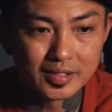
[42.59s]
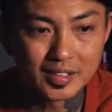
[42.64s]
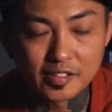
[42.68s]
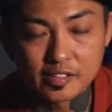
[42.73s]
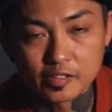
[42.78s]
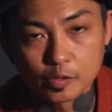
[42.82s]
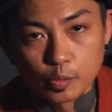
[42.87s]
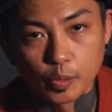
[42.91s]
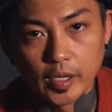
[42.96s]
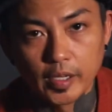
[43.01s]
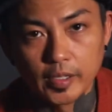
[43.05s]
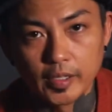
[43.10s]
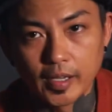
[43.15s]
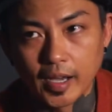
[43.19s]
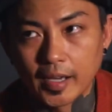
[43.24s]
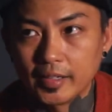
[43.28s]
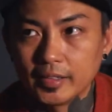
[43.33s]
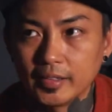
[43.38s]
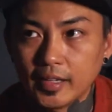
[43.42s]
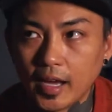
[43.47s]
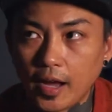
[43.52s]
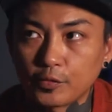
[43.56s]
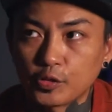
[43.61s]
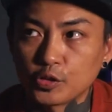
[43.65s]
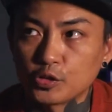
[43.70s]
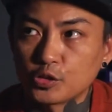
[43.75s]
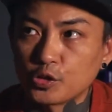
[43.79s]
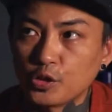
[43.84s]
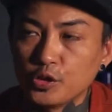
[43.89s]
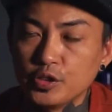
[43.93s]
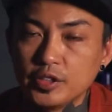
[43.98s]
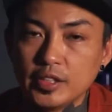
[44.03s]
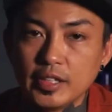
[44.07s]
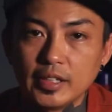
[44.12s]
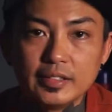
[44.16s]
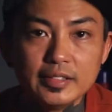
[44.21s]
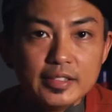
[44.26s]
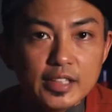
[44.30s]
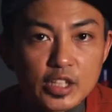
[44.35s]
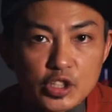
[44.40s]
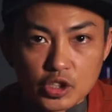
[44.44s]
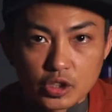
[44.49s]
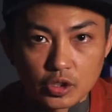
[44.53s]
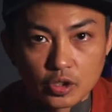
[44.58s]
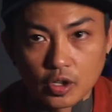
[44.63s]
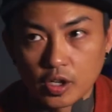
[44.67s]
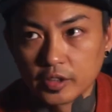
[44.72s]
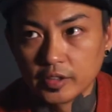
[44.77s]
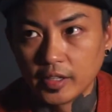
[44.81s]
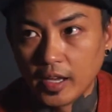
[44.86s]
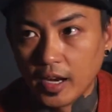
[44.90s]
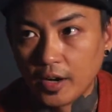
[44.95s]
This way, I didn't have to turn the ignition on